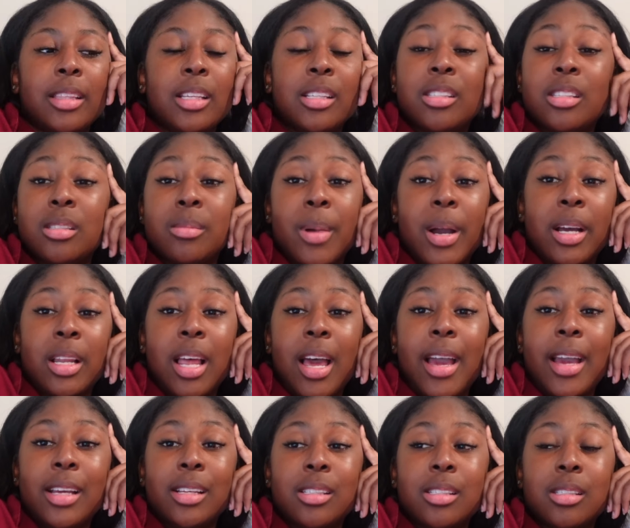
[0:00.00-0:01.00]
this is my
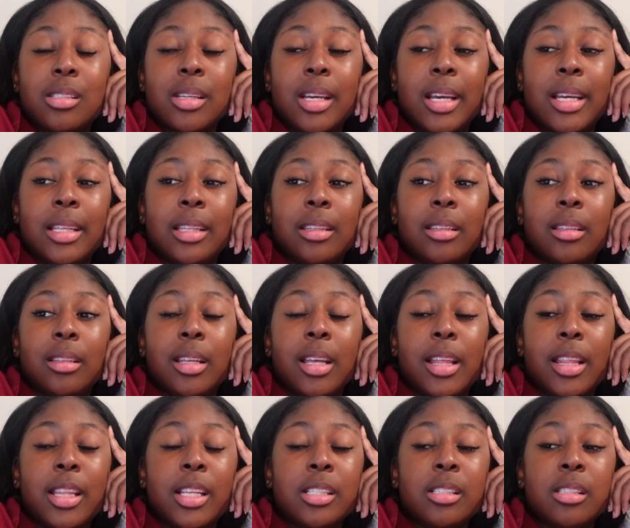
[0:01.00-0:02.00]
class and
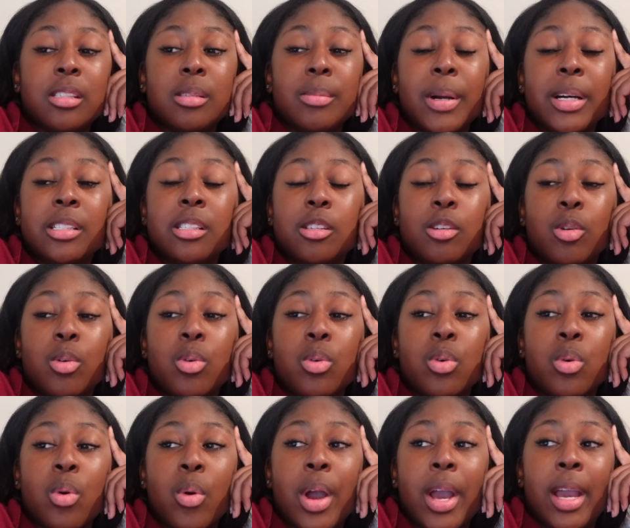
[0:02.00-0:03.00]
this is my
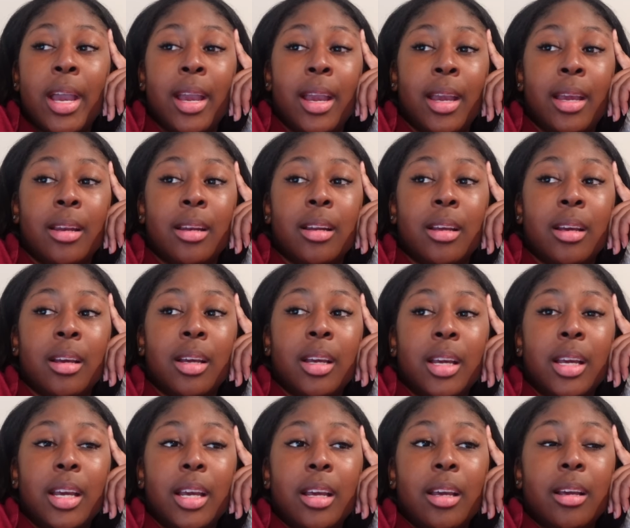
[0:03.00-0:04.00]
school and
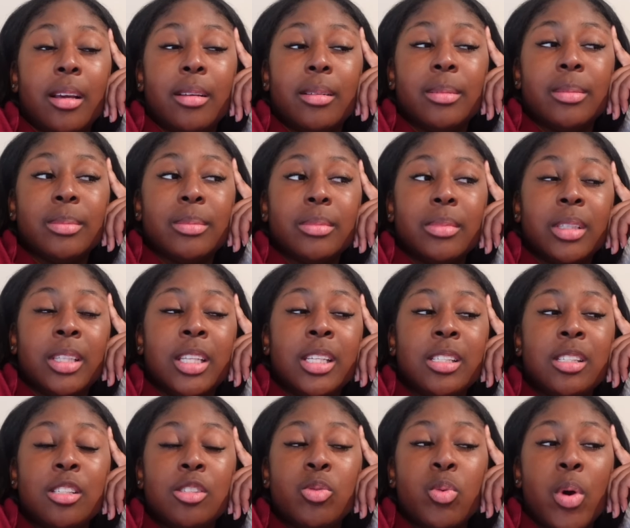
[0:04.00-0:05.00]

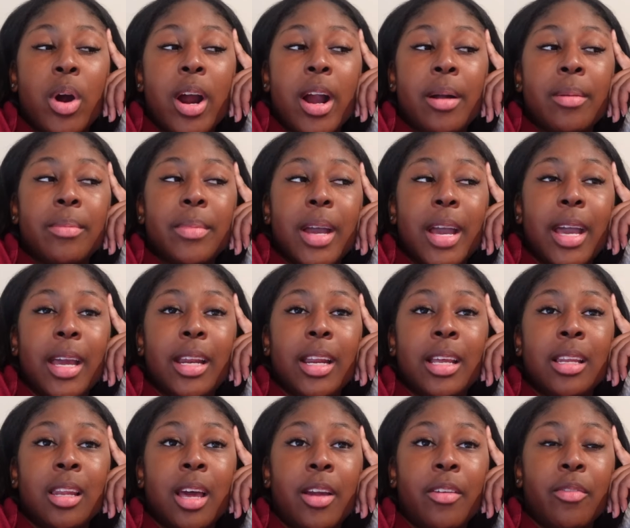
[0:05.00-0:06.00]
this is where I'm at
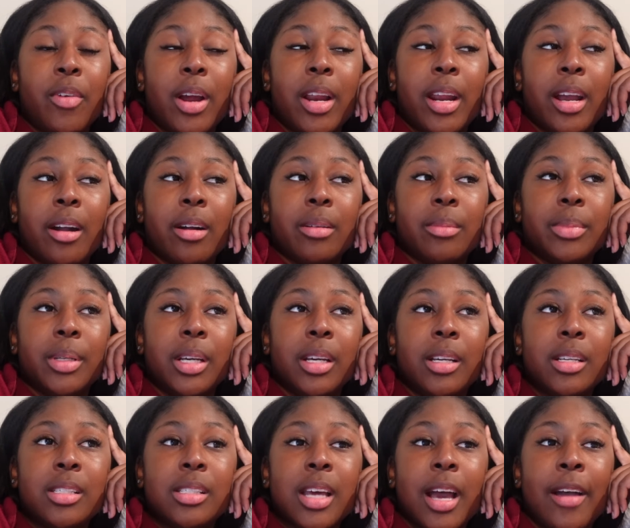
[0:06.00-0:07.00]
in life right now
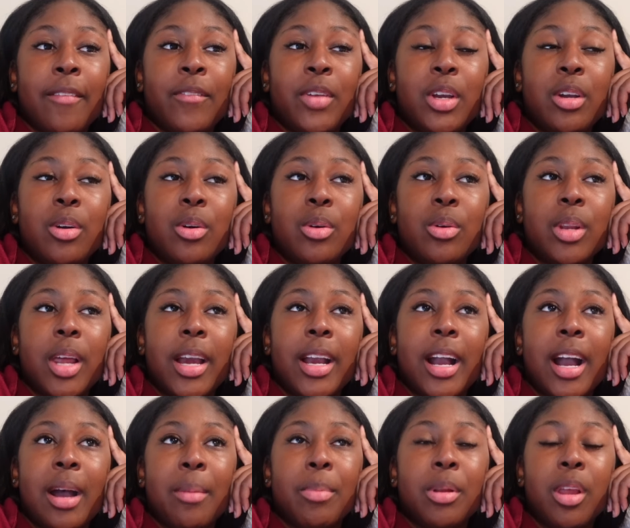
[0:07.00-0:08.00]
because I feel
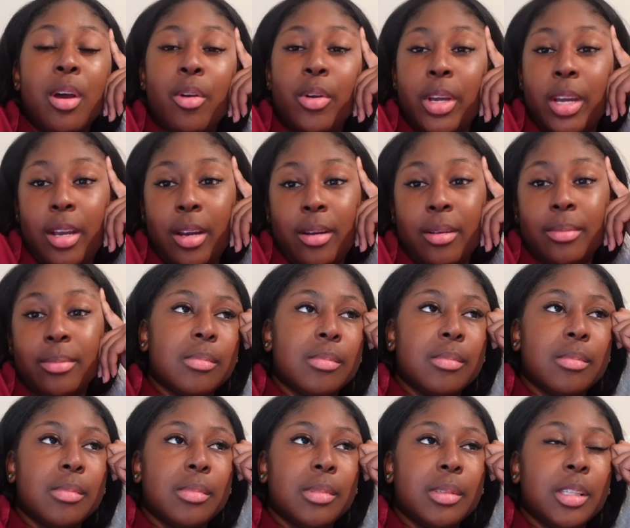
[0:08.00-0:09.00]
like I belong here
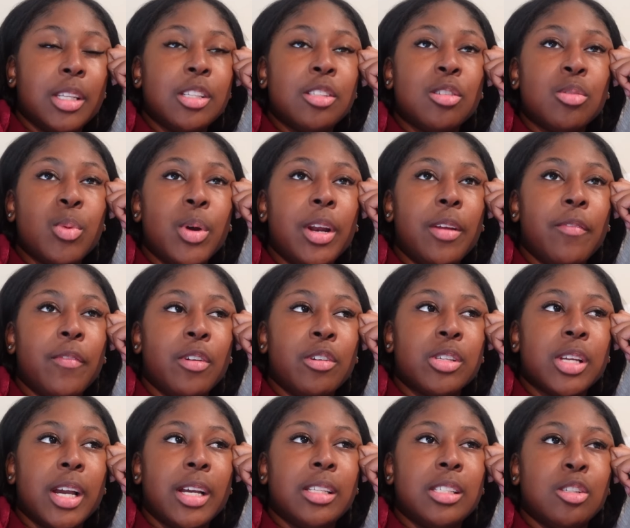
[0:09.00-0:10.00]
this is what it feels
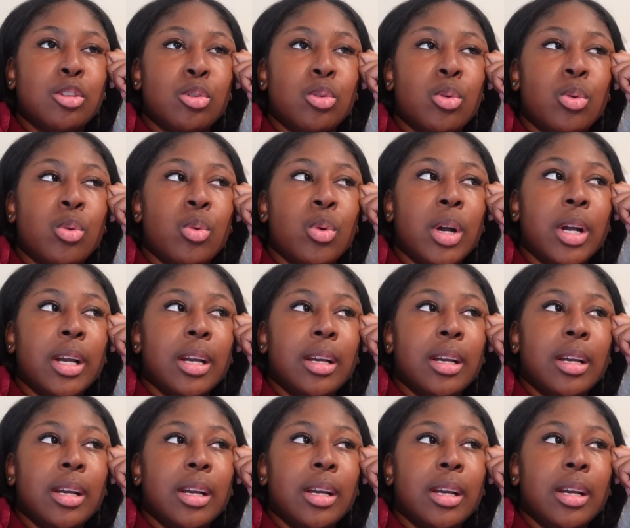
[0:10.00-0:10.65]
like to